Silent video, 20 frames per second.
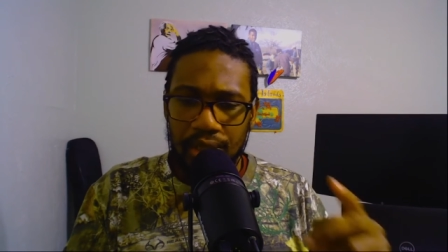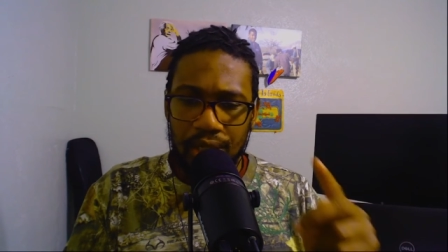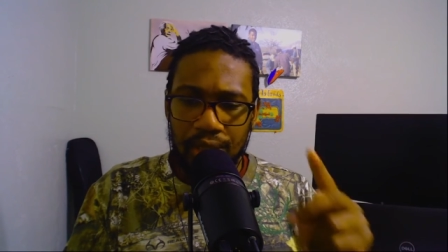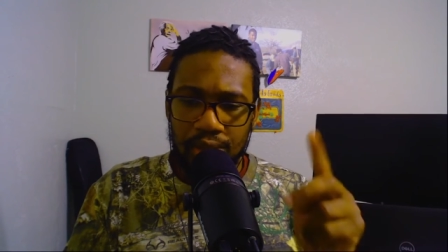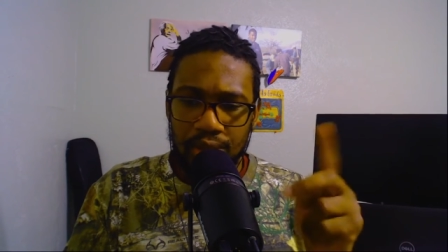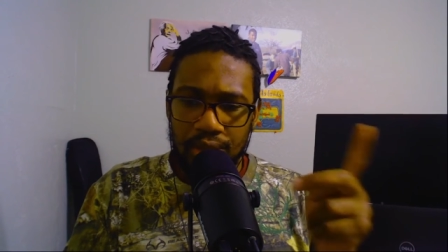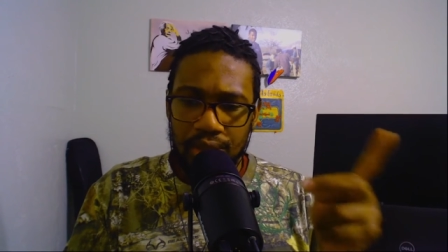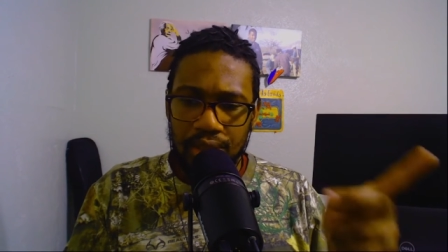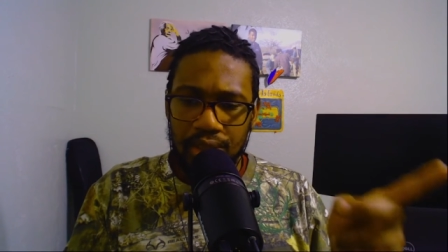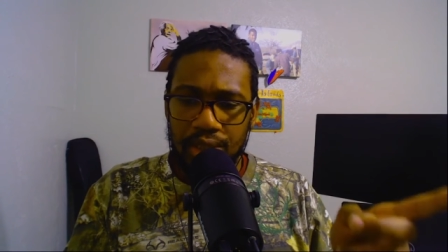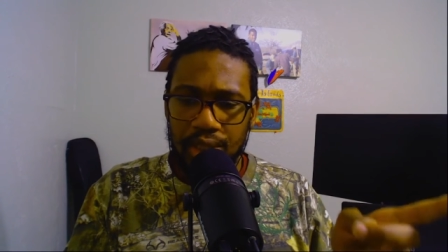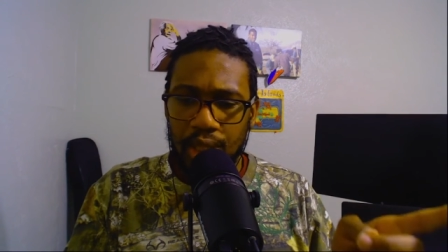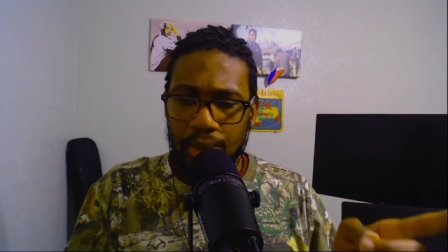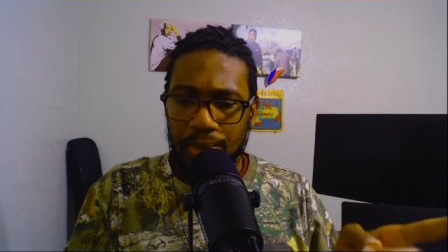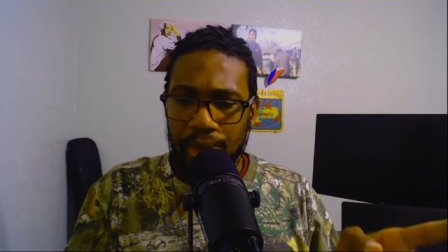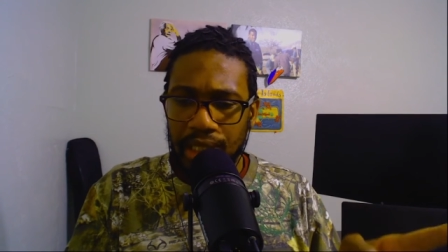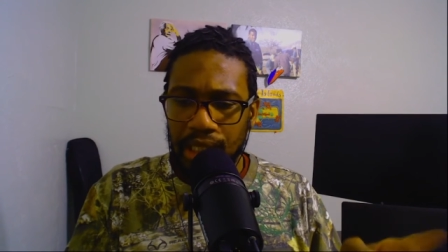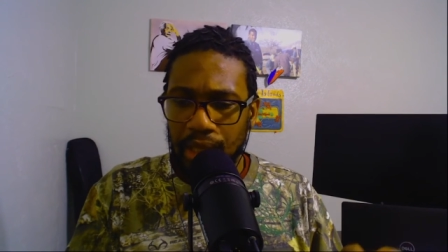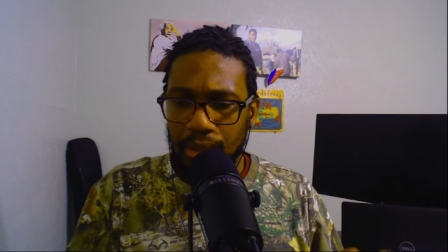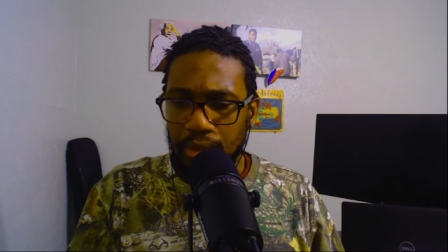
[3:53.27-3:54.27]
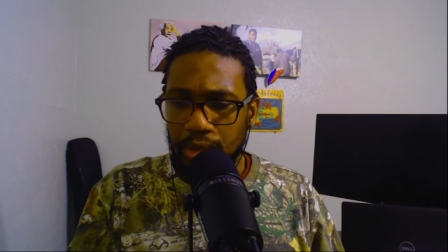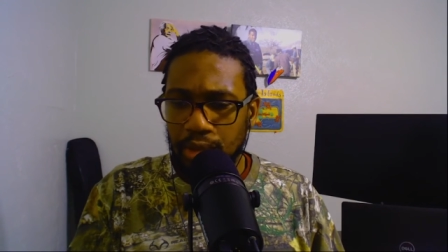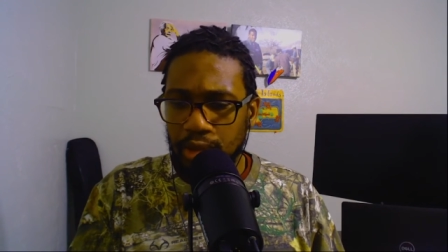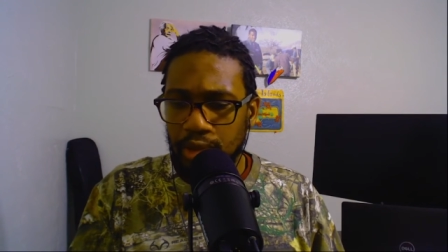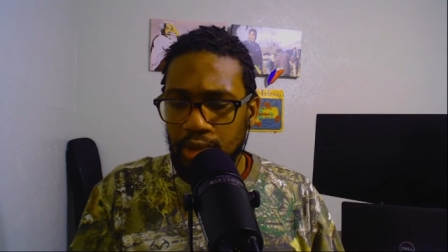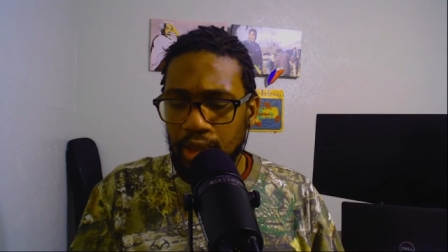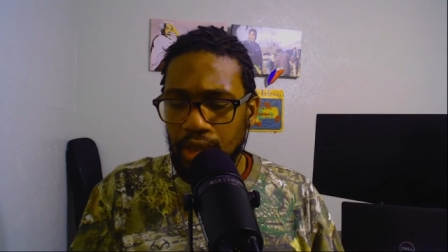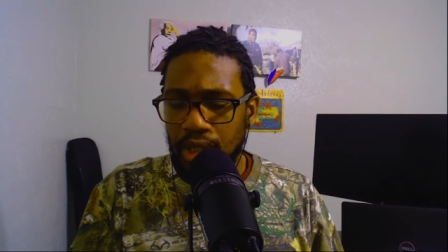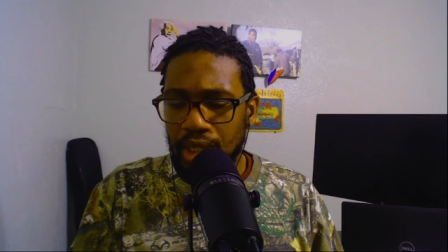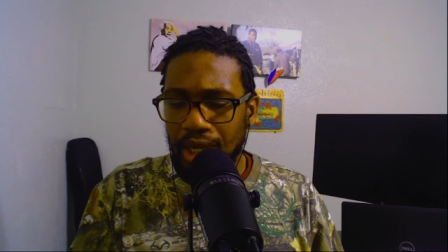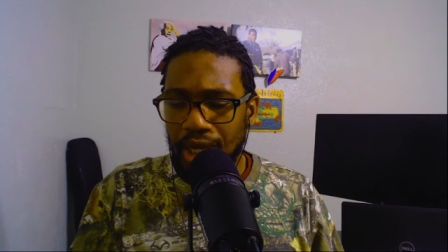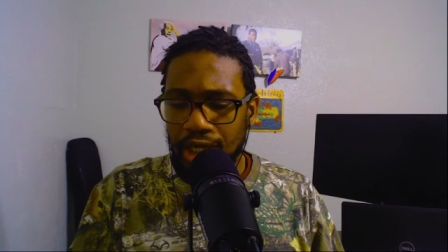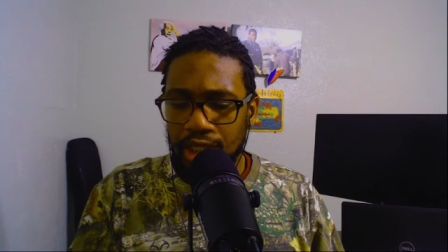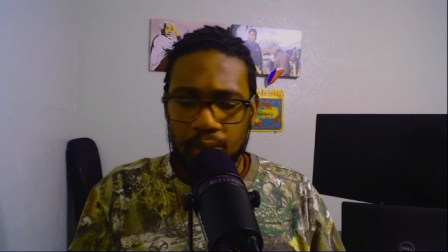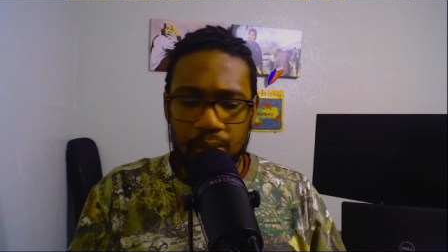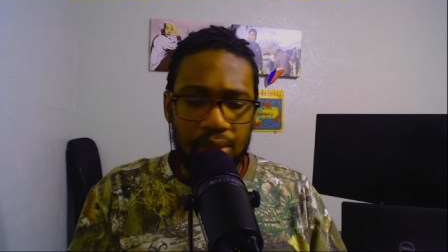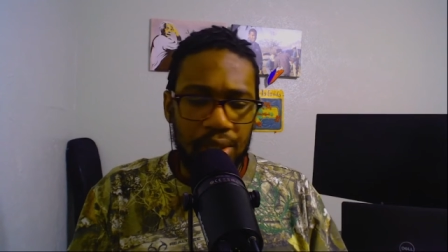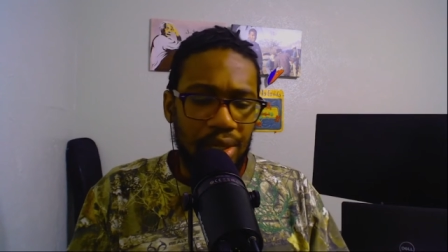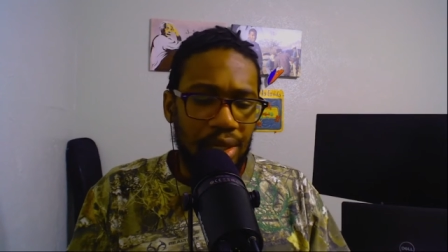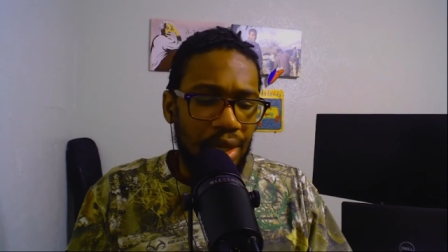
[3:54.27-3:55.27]
actually take my time to study it as
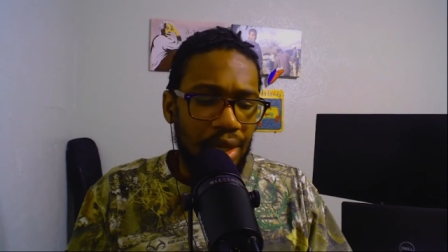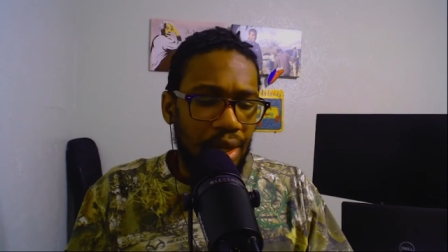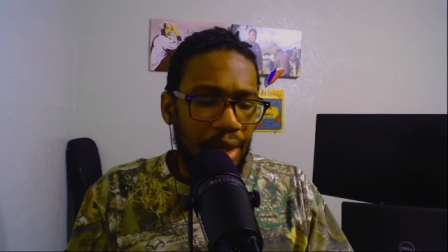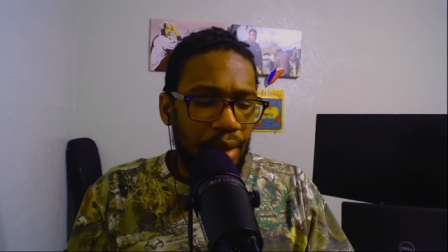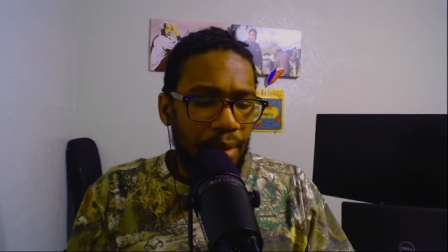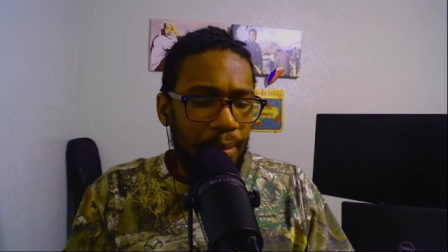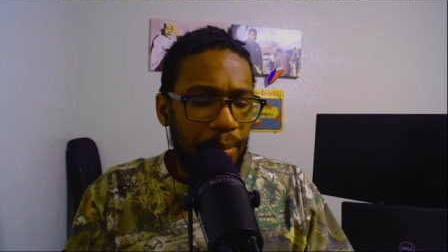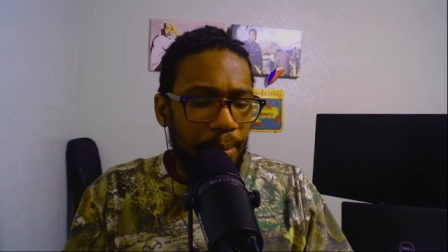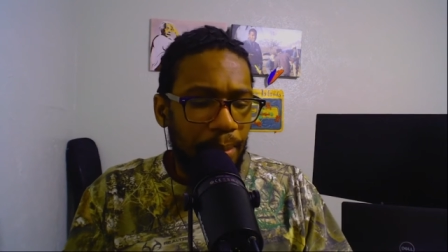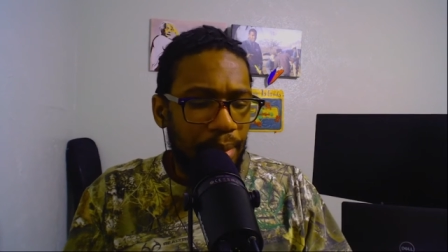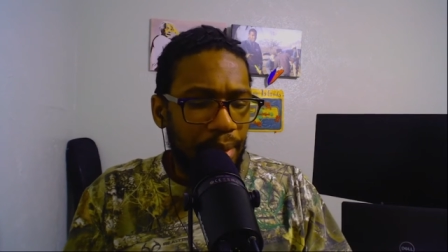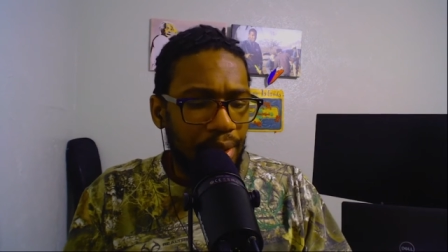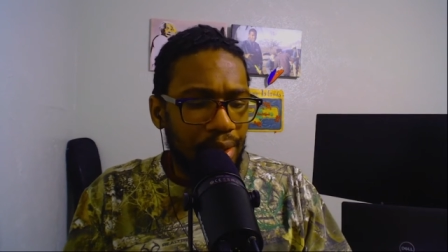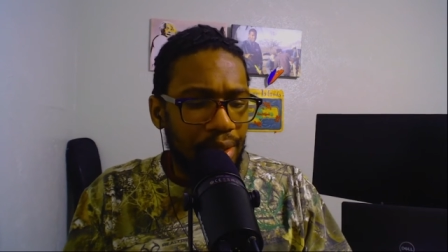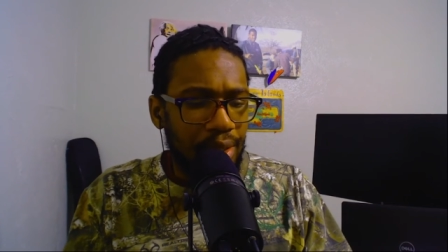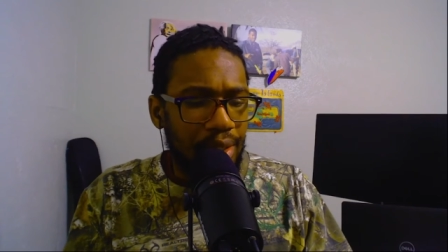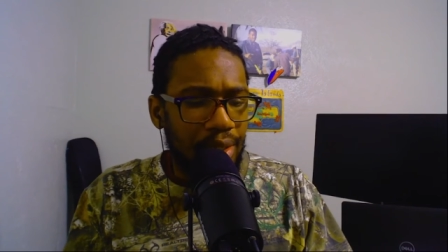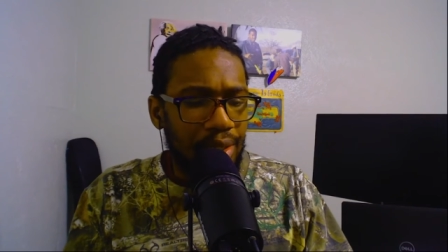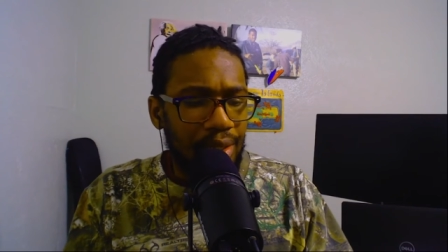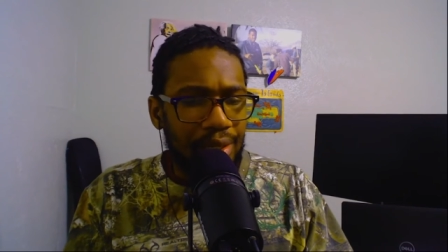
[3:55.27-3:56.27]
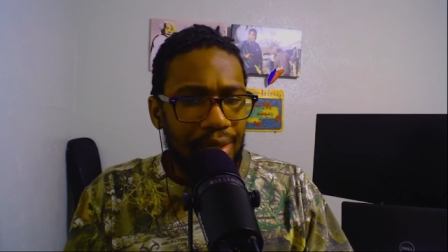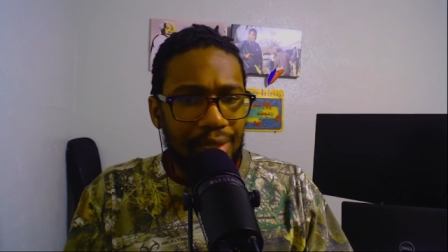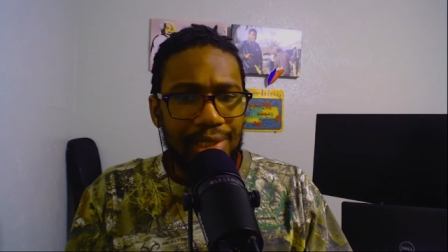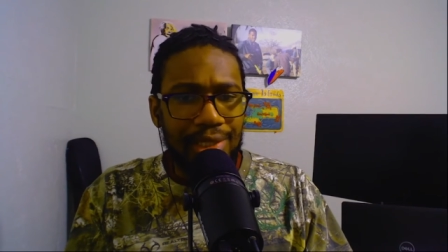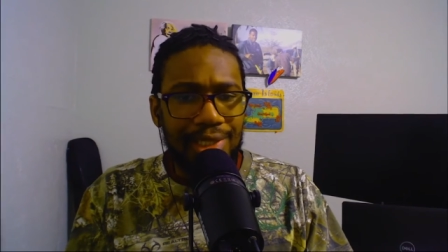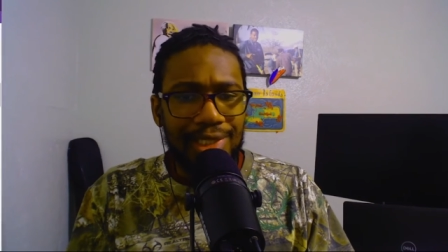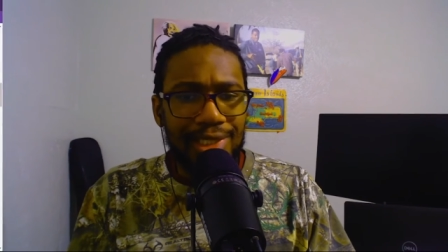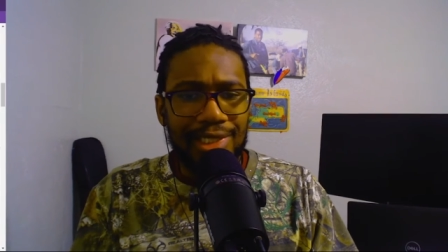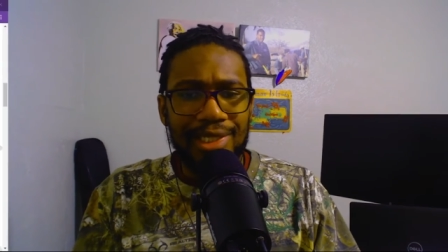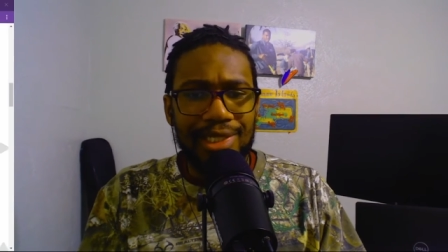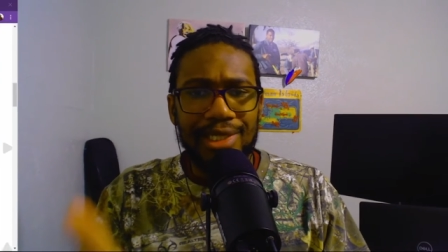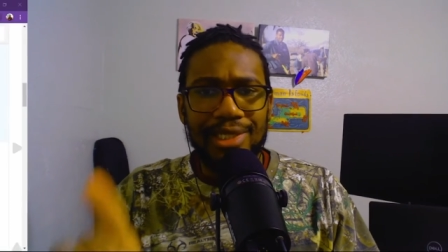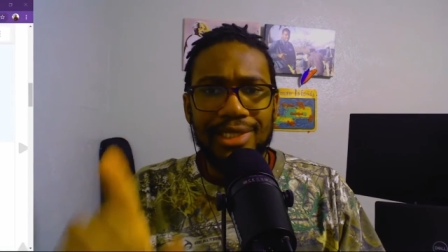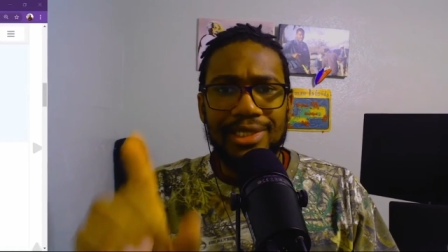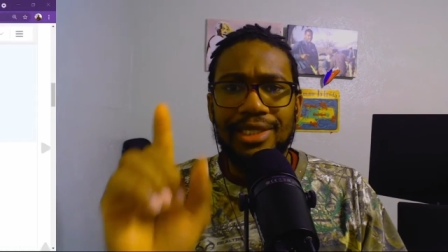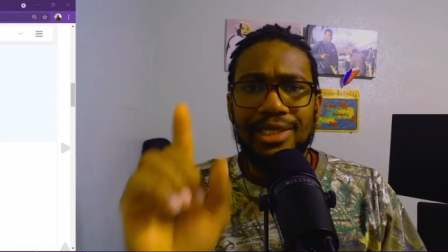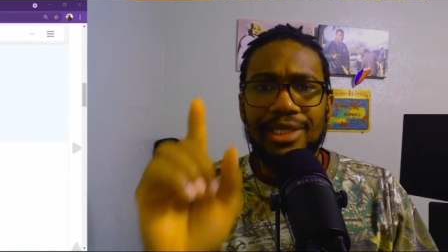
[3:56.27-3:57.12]
well. But he says